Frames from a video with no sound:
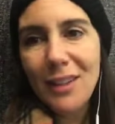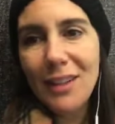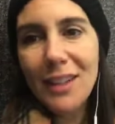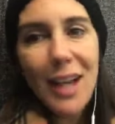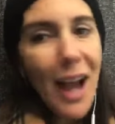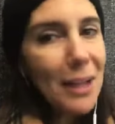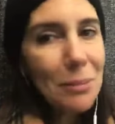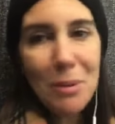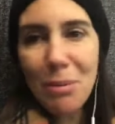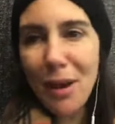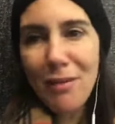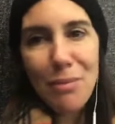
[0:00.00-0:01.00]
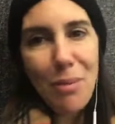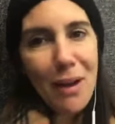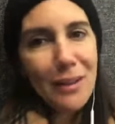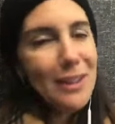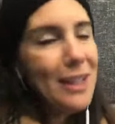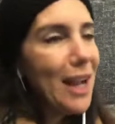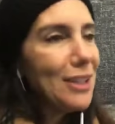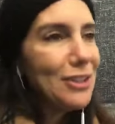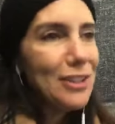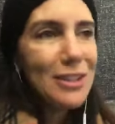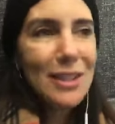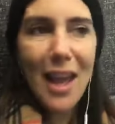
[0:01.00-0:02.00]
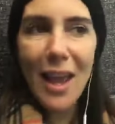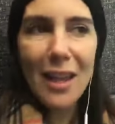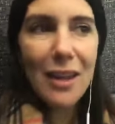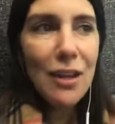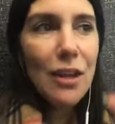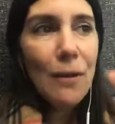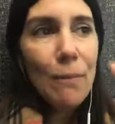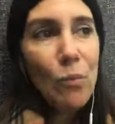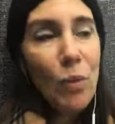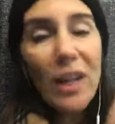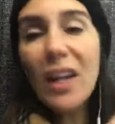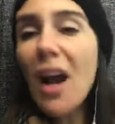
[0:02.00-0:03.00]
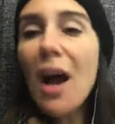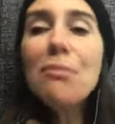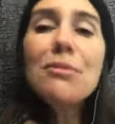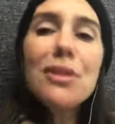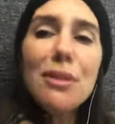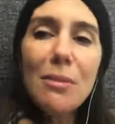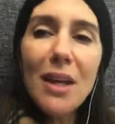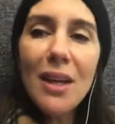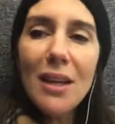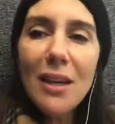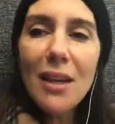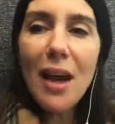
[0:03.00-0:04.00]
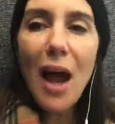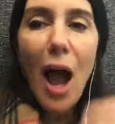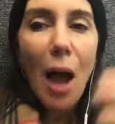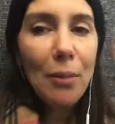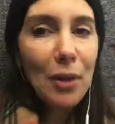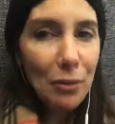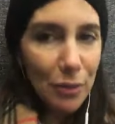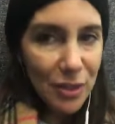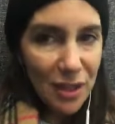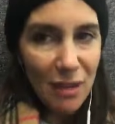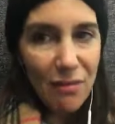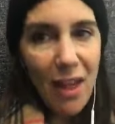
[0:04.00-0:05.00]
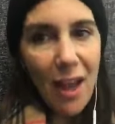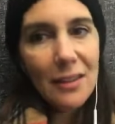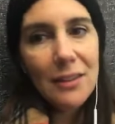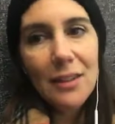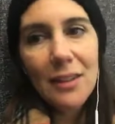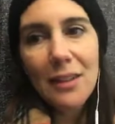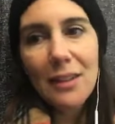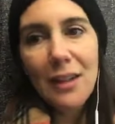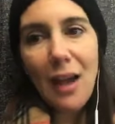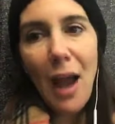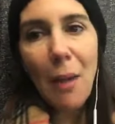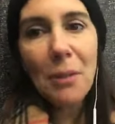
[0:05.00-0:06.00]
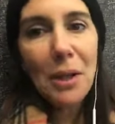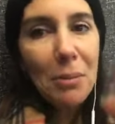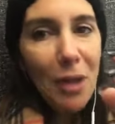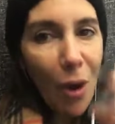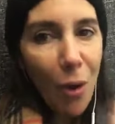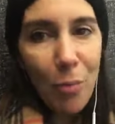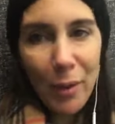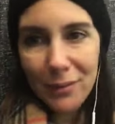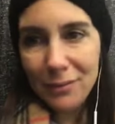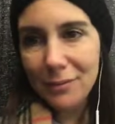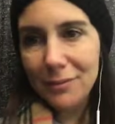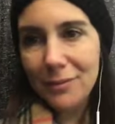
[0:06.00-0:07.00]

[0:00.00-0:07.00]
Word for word: You got to be brave about it. You got to just say, when it comes to me, I'm going to receive that. I'm going to be open.